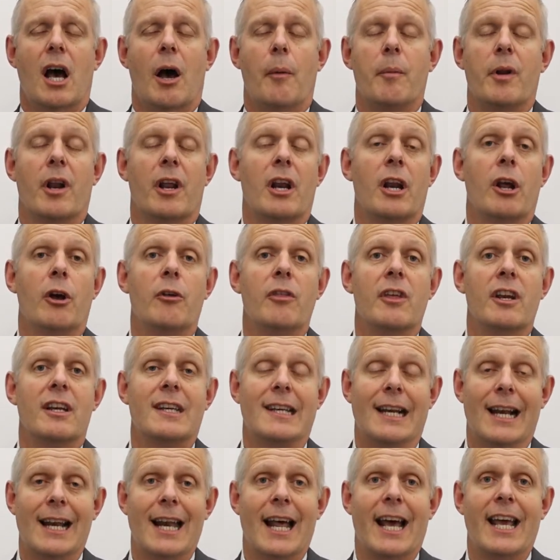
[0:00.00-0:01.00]
I mean, I know the
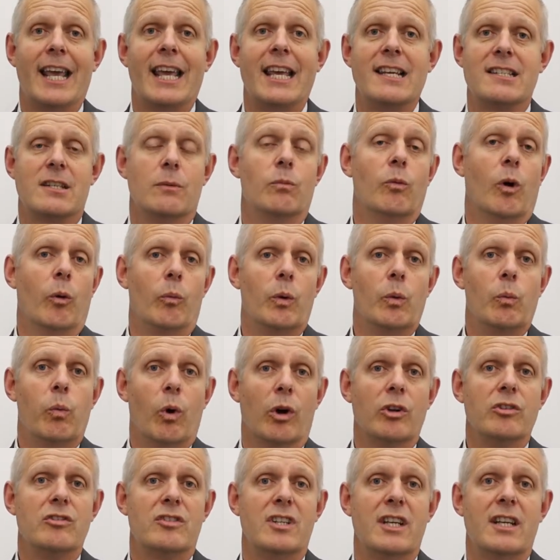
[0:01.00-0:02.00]
delay isn't what we
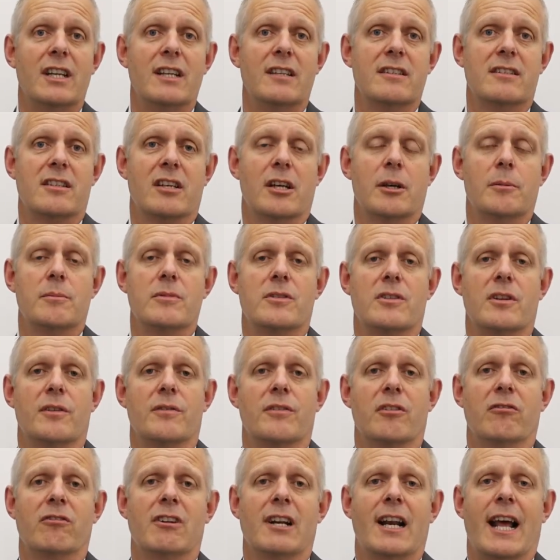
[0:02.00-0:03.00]
wanted in terms
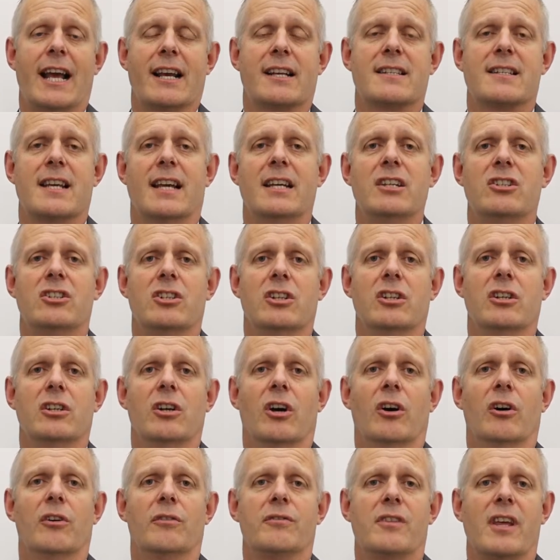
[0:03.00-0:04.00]
of the
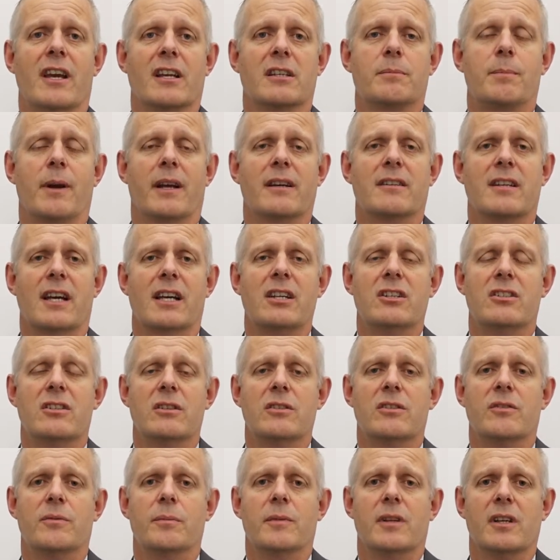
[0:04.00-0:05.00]
relaxation of the
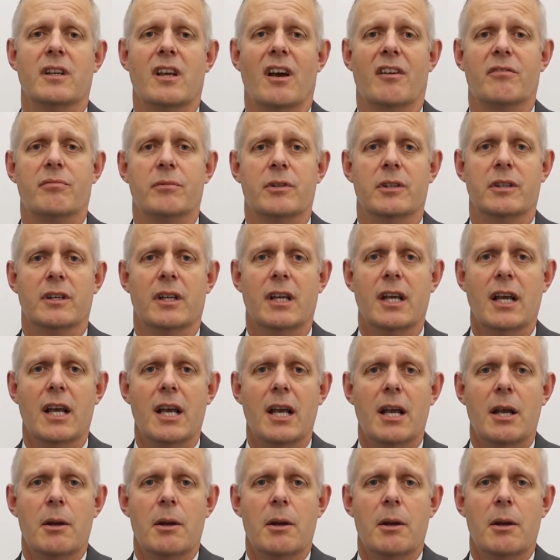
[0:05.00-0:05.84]
expectations from the government,